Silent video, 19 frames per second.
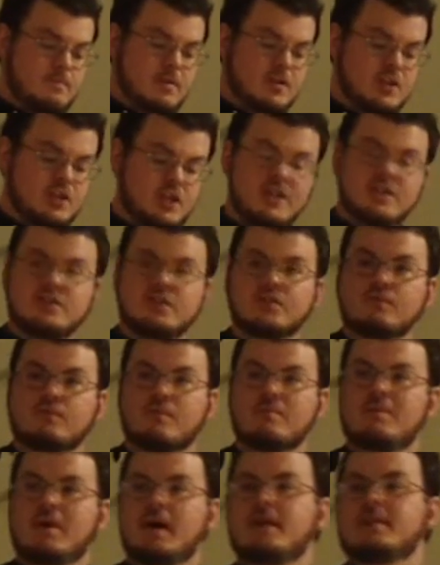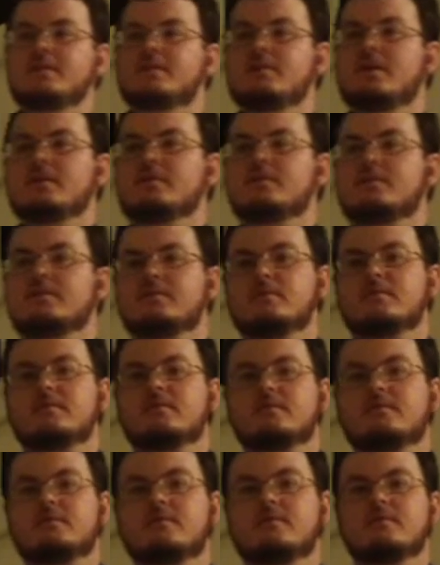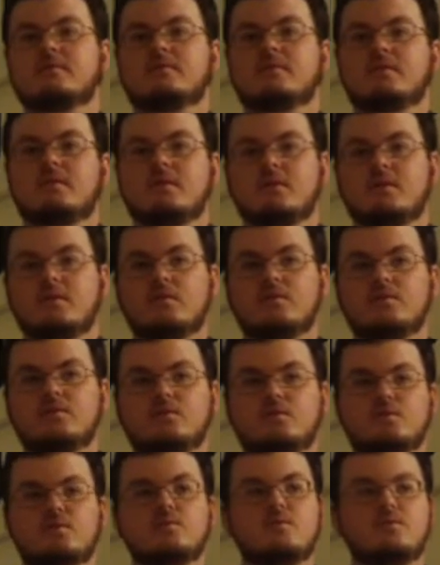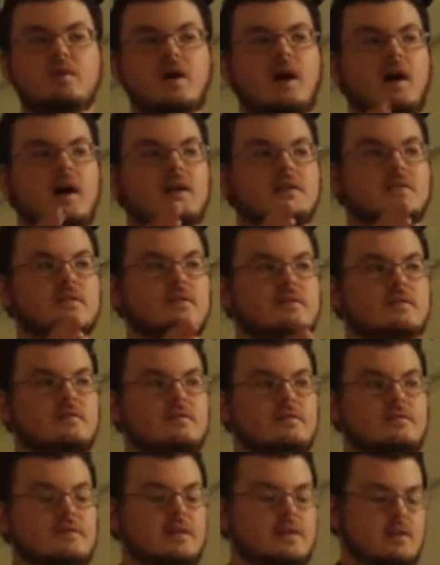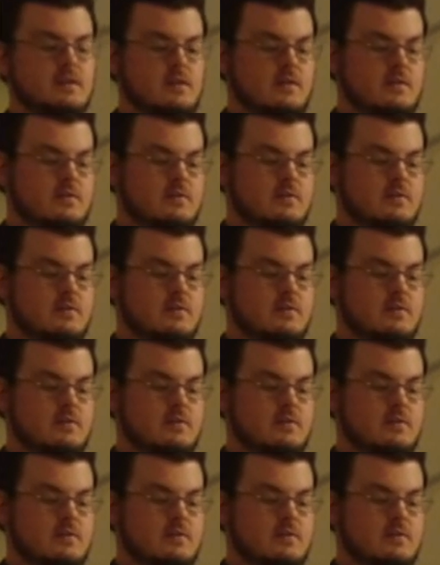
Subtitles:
But Jesus reminds us, do not fear,